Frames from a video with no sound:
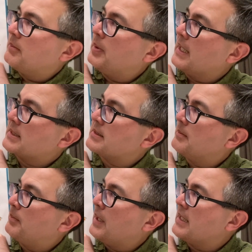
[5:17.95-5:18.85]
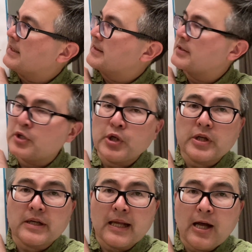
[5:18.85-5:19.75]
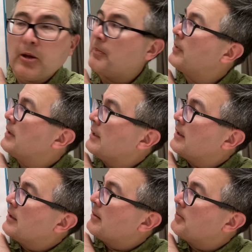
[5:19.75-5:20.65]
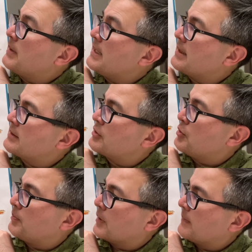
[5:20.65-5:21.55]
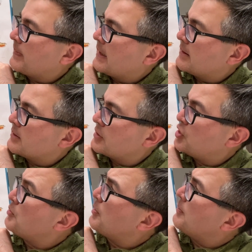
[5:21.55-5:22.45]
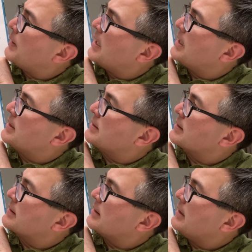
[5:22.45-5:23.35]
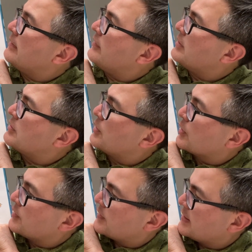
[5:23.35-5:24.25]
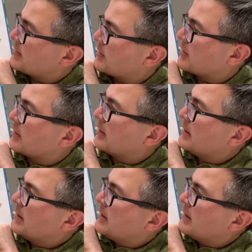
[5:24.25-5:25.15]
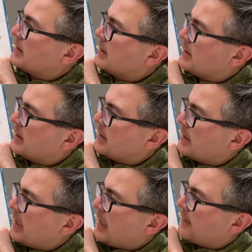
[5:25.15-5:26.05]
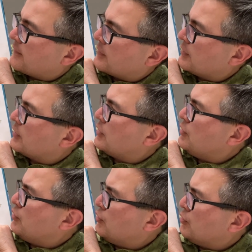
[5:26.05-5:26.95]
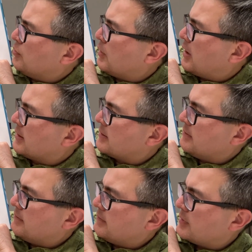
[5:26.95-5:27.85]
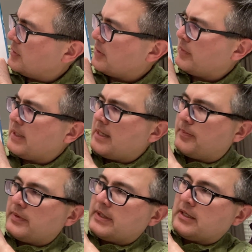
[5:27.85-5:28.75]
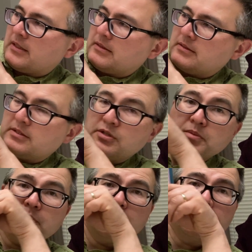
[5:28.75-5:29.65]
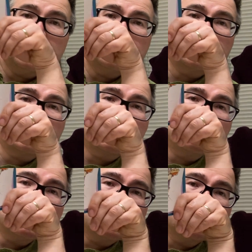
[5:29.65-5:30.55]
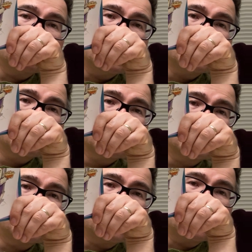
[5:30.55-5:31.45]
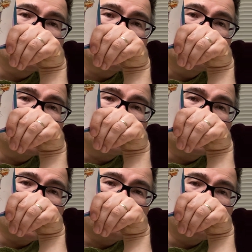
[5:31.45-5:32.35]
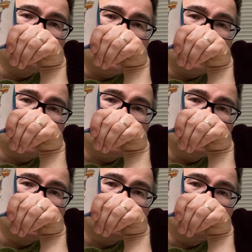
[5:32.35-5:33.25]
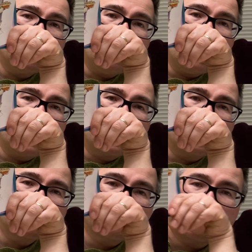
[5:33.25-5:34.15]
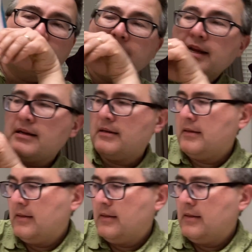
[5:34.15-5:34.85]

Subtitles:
But Buns couldn't help being super. Super Buns, even to her sister. After you, Blossom. So look what happened there. Super Buns was being nice to Blossom there with that puddle and the water spray.